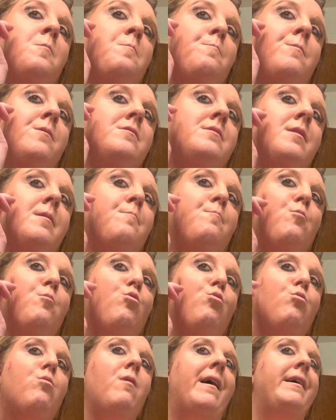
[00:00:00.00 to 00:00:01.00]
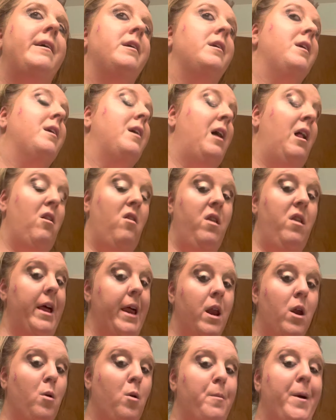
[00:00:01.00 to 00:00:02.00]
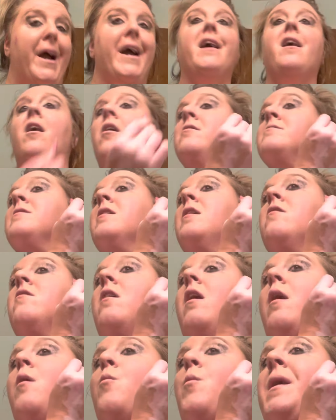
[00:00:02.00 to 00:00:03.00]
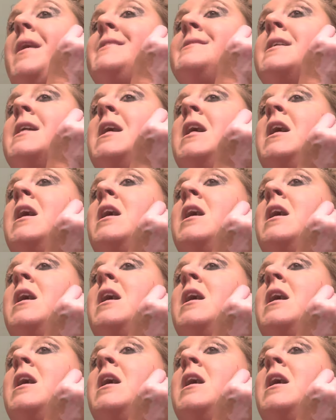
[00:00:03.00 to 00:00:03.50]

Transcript: put some right, a little bit goes a long ways.